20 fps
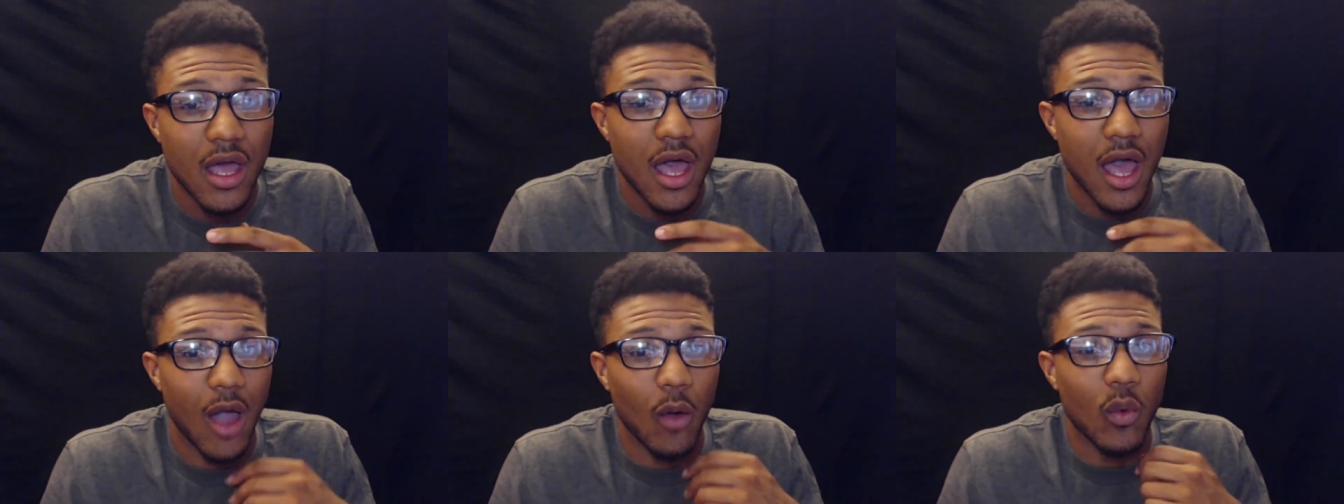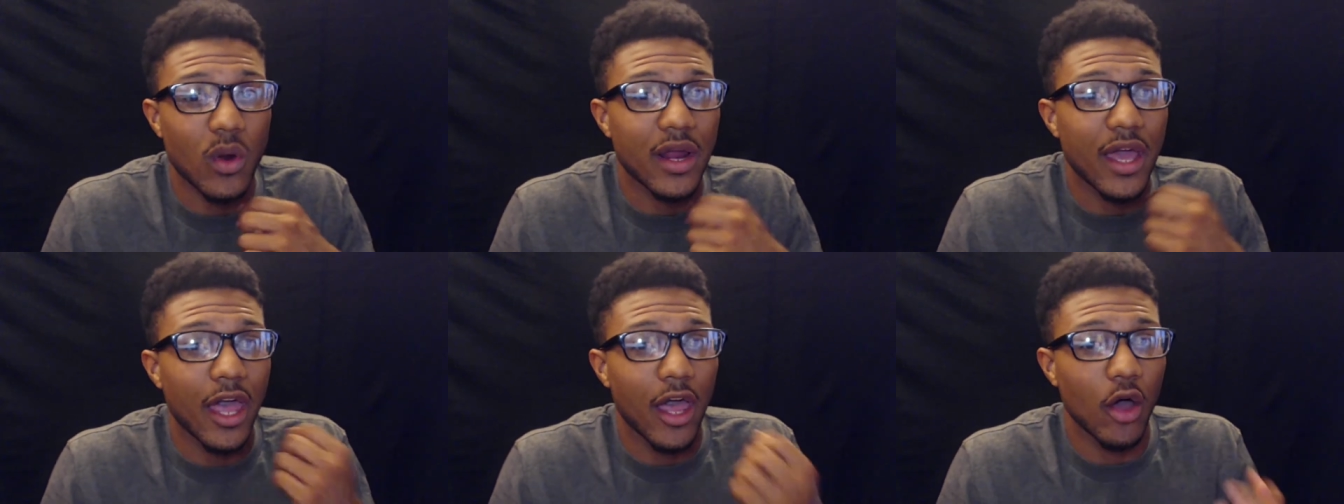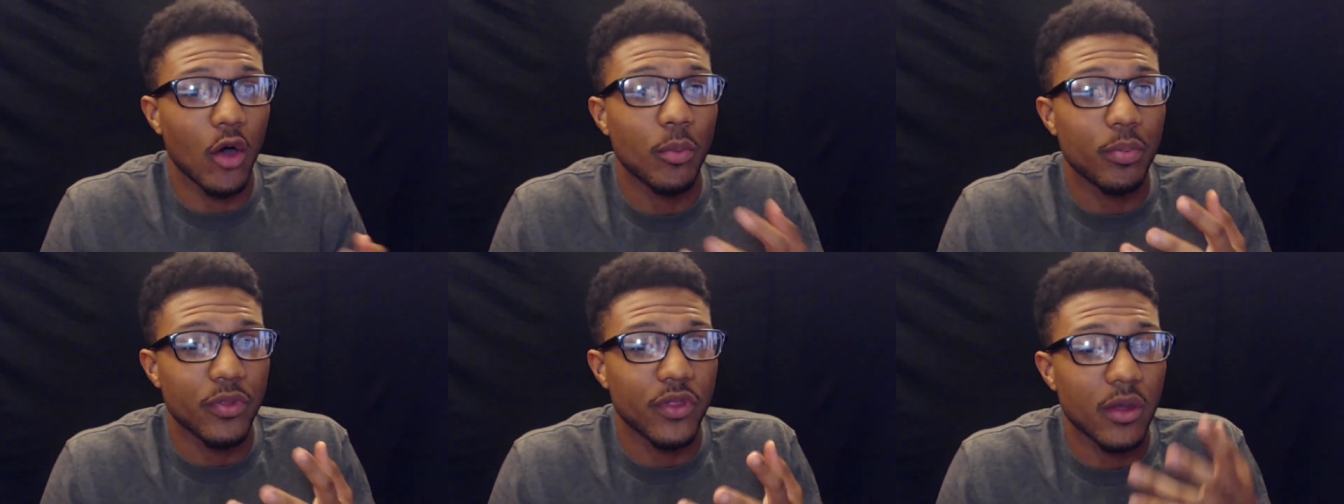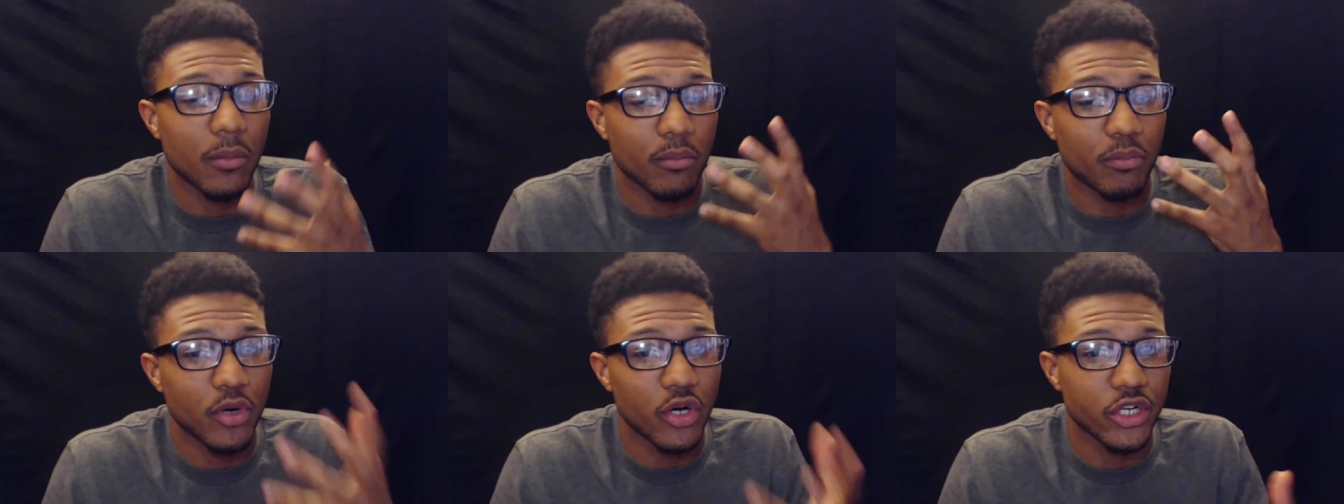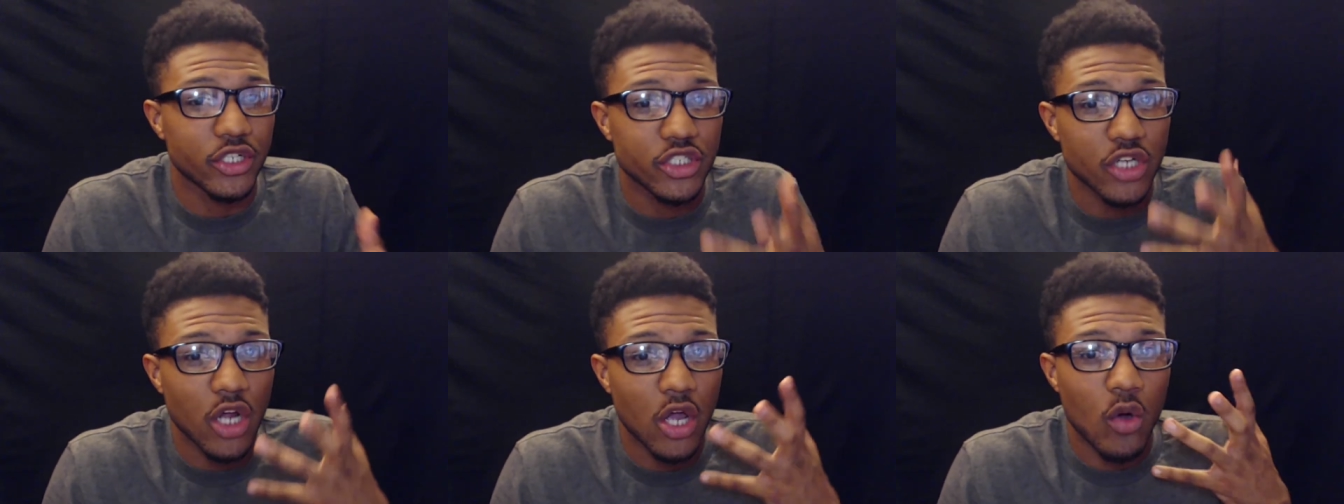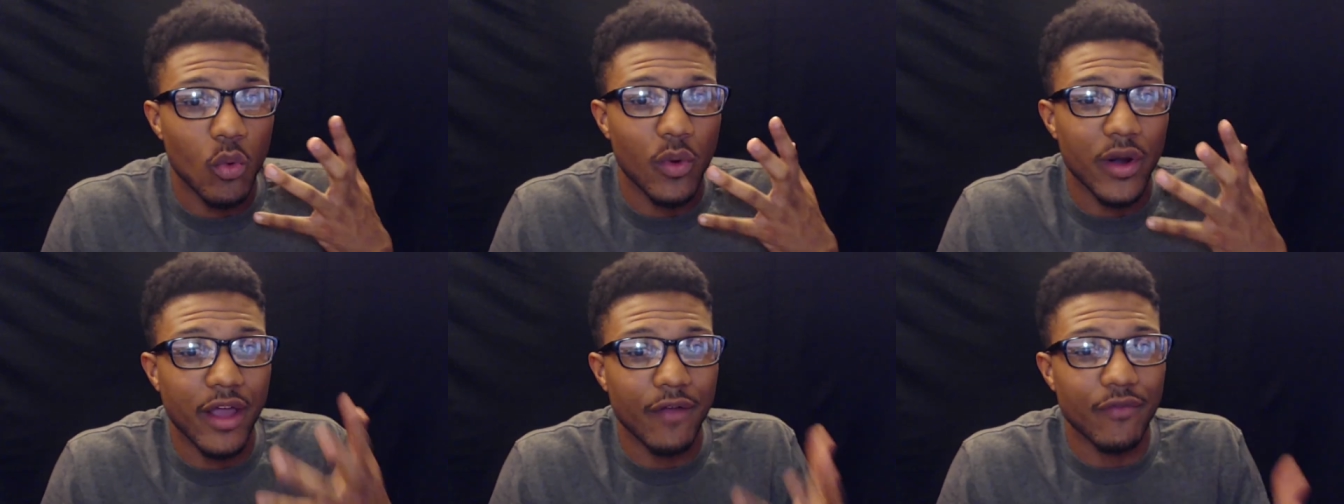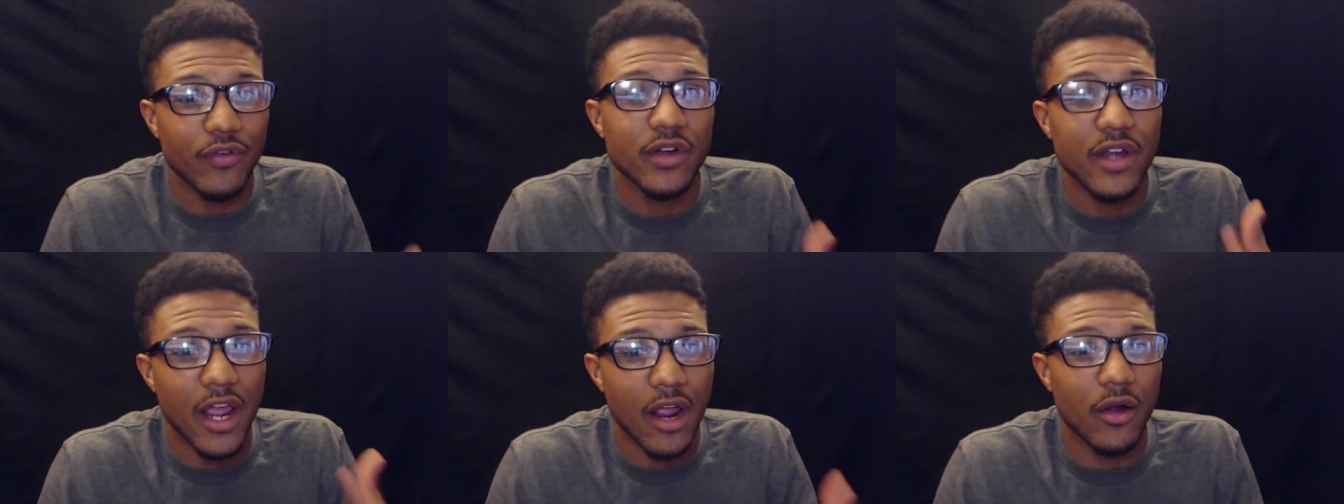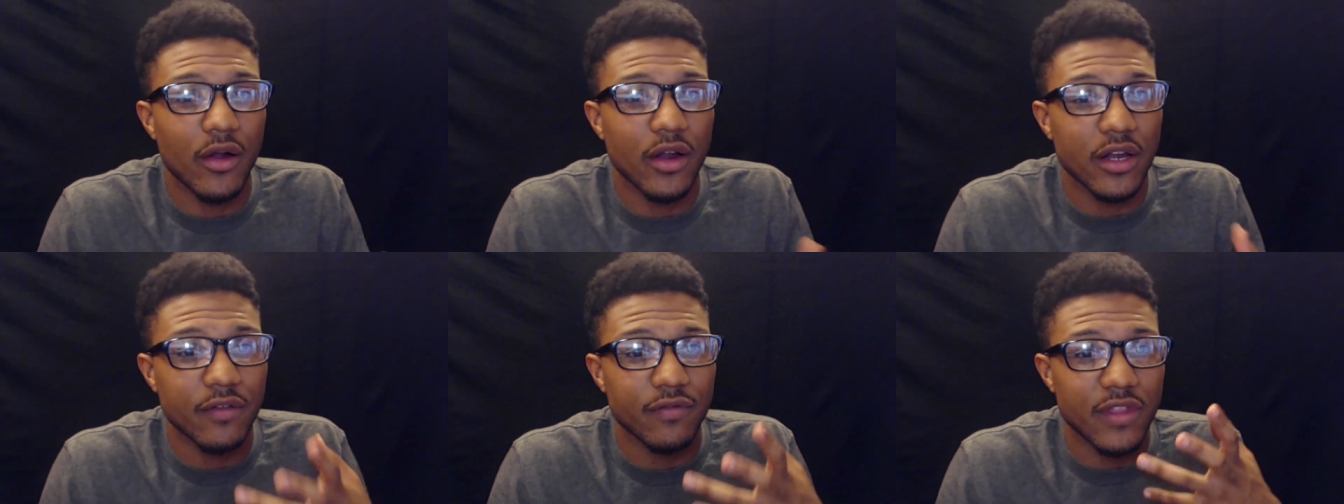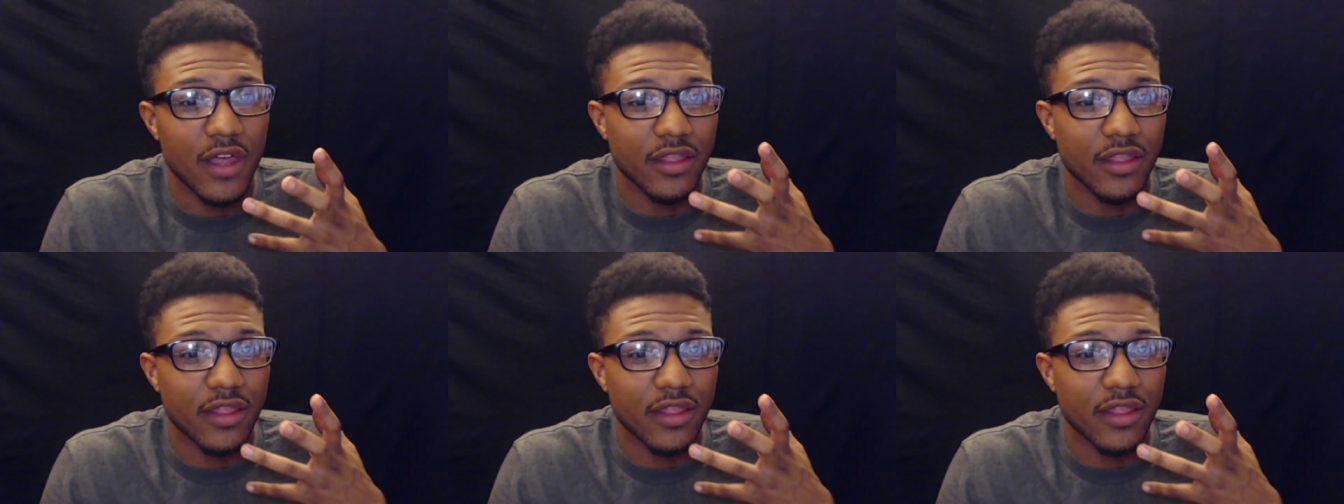I want to help them push whatever narrative